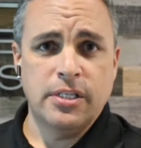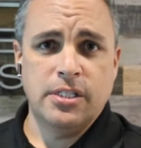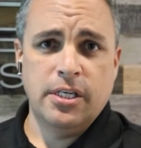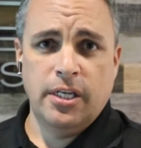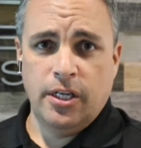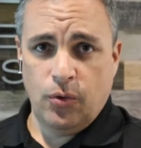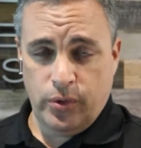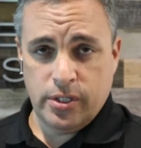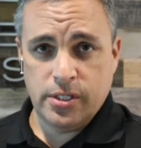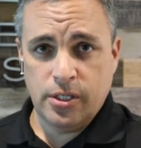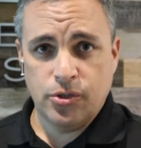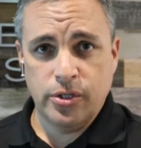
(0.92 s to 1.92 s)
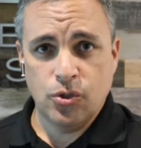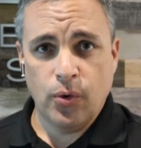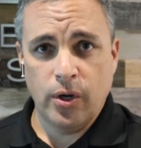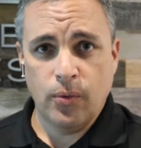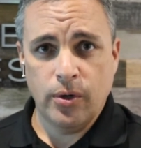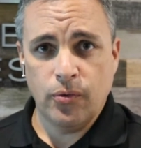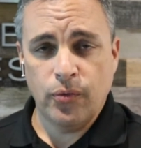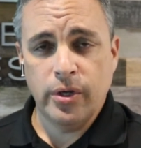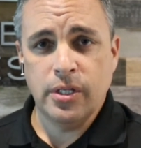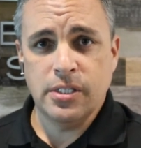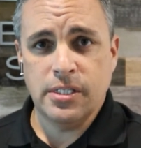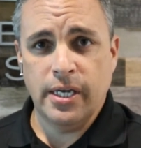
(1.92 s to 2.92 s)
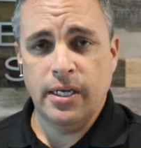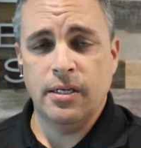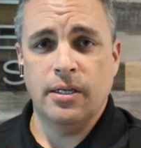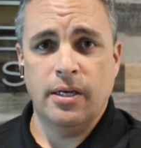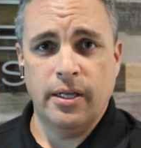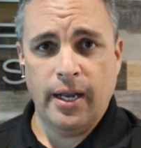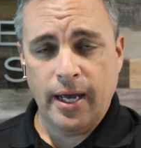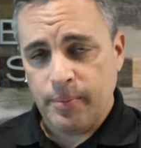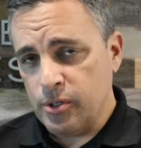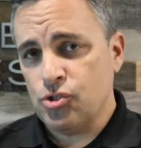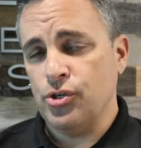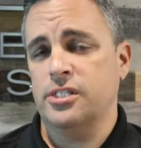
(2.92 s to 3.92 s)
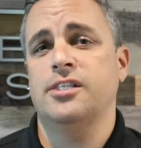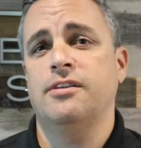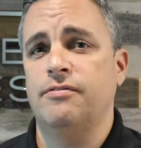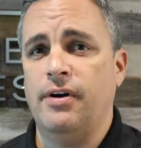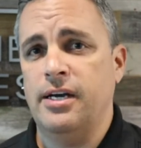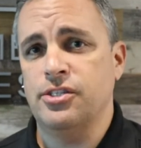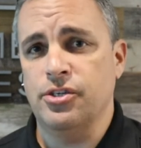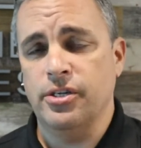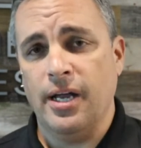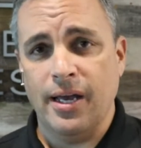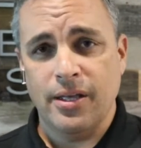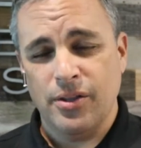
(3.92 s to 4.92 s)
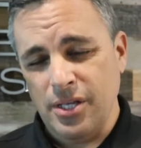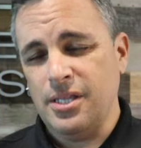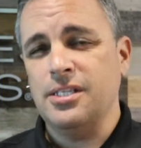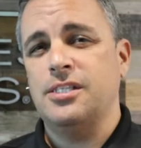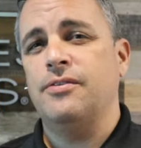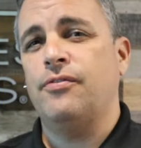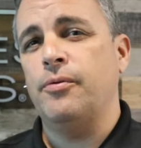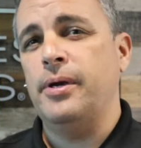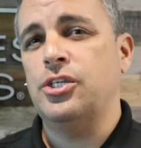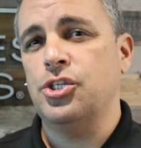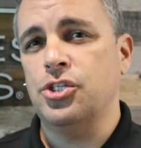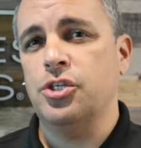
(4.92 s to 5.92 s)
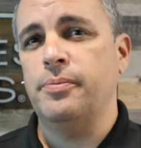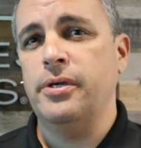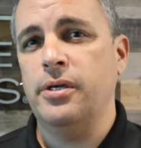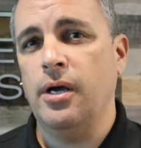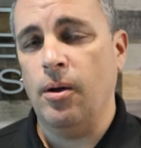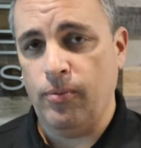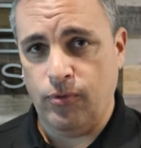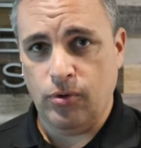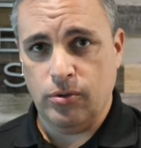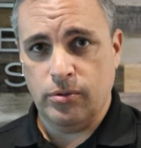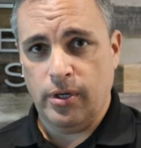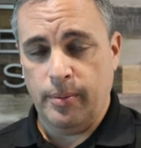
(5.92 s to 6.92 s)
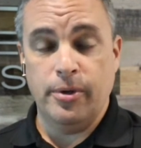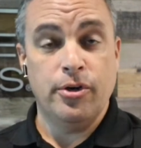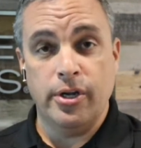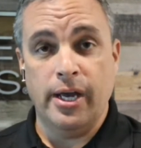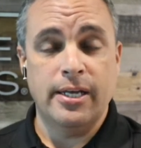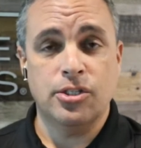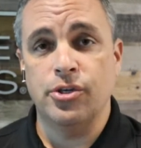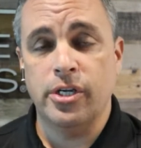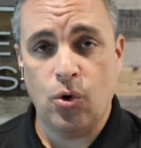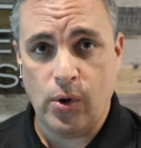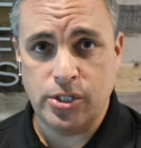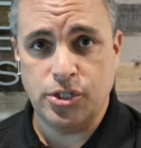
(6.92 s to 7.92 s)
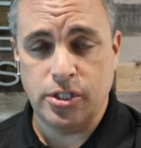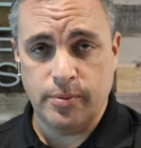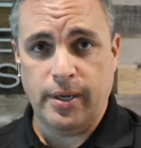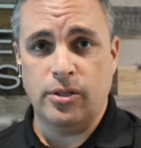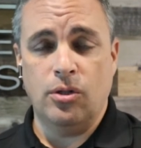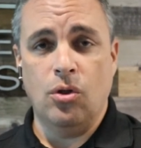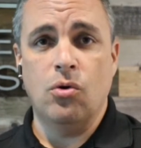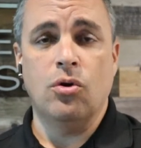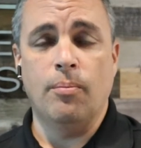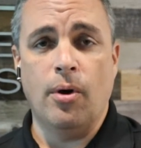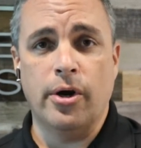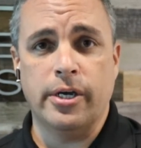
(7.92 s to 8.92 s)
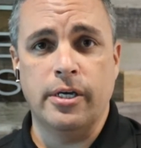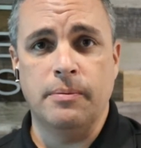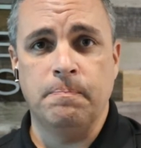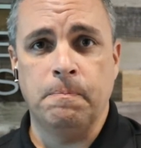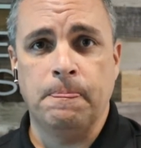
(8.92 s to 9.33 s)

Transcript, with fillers: Festini with Century 21 Real Estate, and I'm your trusted advisor, and I think this information should be helpful. I'm here to answer any questions about the local market.